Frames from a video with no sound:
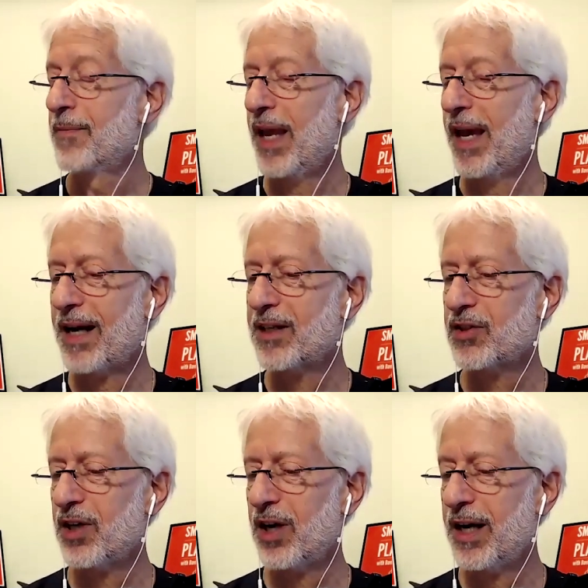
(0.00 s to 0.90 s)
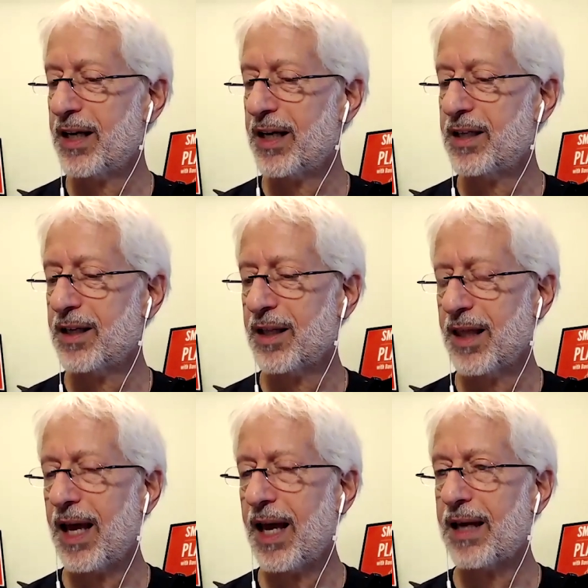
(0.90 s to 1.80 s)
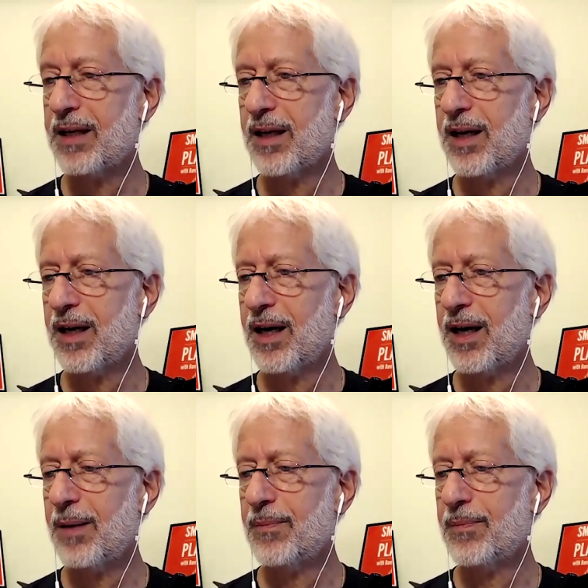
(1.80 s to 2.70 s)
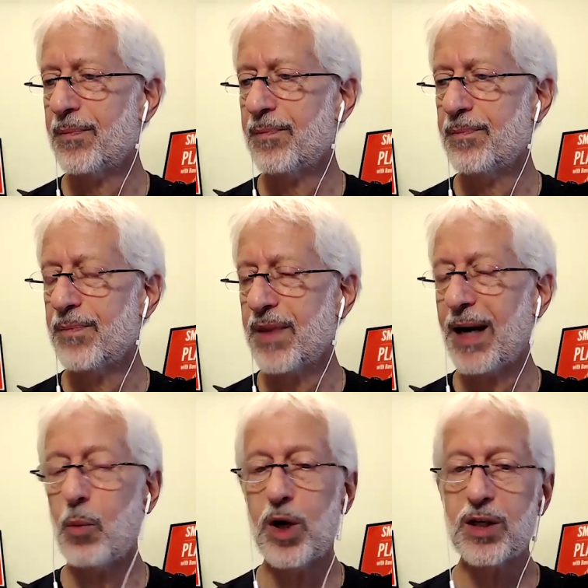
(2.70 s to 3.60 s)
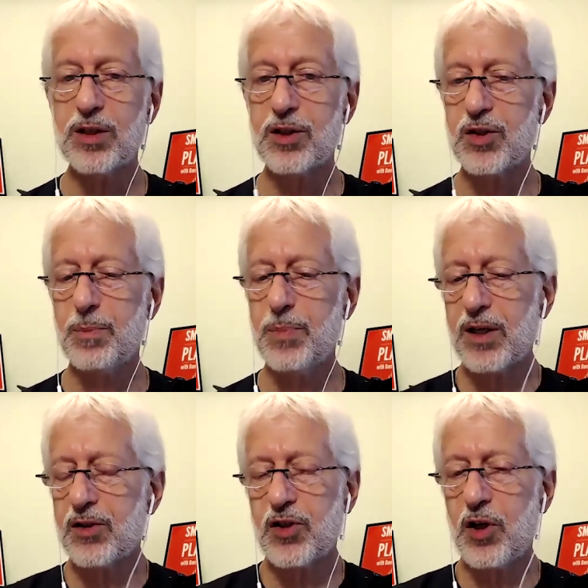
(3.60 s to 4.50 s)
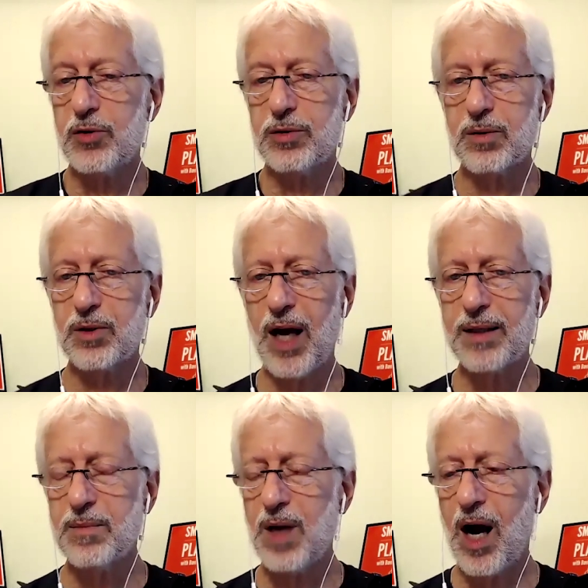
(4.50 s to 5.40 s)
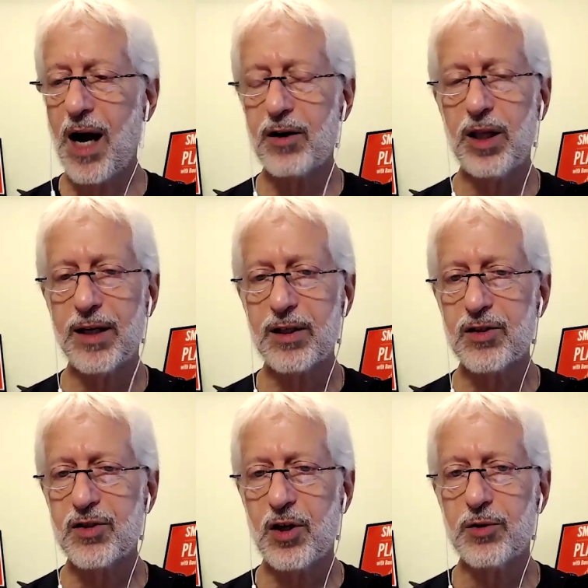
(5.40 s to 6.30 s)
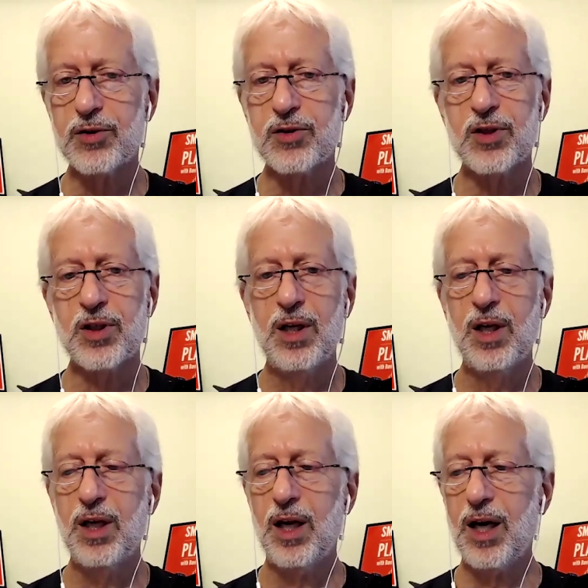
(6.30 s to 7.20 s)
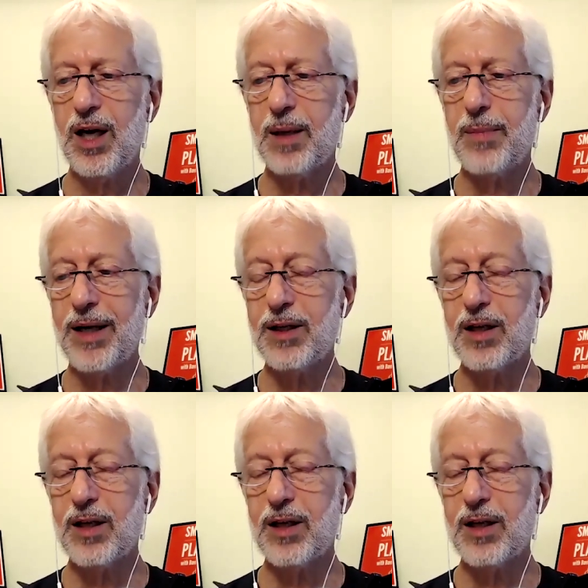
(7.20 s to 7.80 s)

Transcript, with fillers: and i decided that um, that i wanted to just be a consultant i hired a lot of consultants um, I,